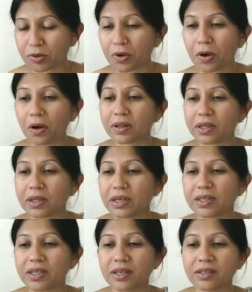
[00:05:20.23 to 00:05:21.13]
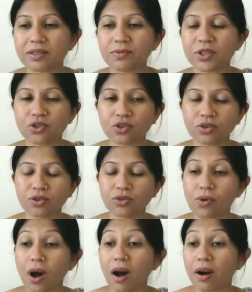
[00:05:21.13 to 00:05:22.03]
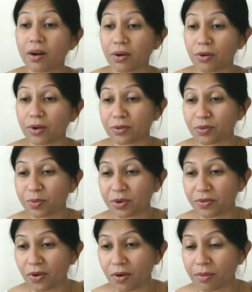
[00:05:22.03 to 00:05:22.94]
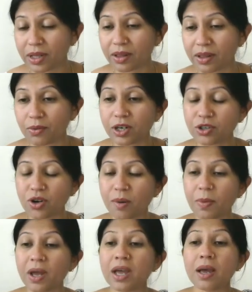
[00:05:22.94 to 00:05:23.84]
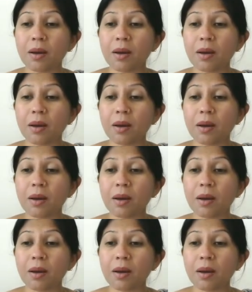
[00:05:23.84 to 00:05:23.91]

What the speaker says: So all these things which you are going to perform in the workshop,